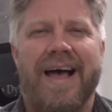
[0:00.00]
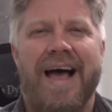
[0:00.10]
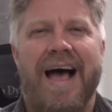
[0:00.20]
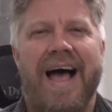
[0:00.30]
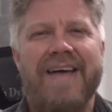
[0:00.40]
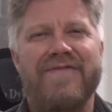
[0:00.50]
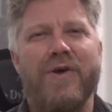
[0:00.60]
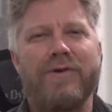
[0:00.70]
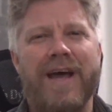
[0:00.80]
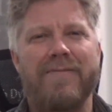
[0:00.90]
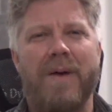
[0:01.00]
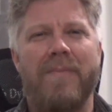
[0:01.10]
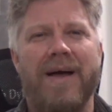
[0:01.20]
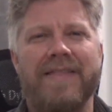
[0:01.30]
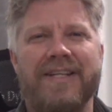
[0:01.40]
I have no doubt in my
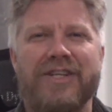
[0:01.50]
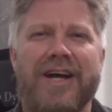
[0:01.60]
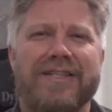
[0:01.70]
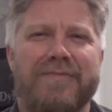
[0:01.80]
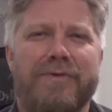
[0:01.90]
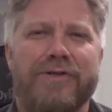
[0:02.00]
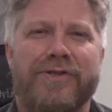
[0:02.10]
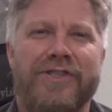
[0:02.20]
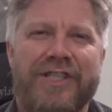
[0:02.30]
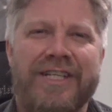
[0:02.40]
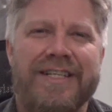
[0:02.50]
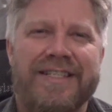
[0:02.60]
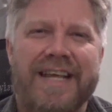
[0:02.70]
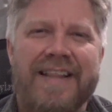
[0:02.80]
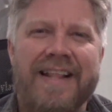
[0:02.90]
mind that John is a musical genius
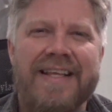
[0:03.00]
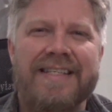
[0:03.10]
and that this